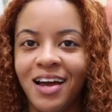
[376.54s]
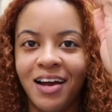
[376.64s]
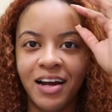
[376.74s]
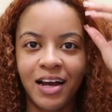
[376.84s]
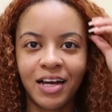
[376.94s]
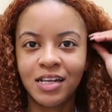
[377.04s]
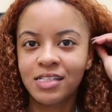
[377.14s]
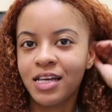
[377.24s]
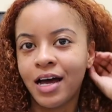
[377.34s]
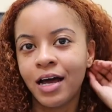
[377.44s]
All right, guys.
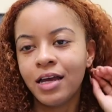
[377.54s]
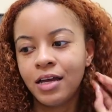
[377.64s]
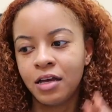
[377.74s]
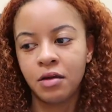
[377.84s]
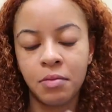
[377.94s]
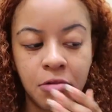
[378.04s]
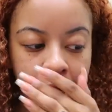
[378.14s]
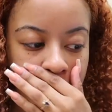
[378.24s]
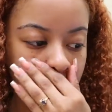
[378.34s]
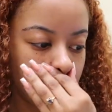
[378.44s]
I am
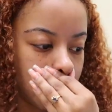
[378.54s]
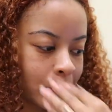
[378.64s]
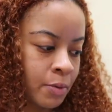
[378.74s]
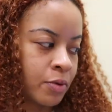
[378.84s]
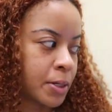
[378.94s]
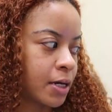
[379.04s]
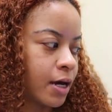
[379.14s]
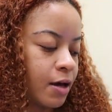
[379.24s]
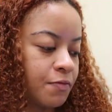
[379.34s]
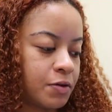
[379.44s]
now on my break.
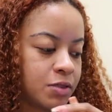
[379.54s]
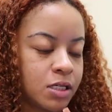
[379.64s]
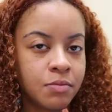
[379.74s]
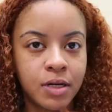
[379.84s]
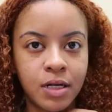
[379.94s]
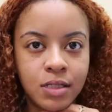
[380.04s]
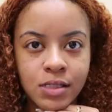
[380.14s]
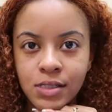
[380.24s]
I have 15 minutes.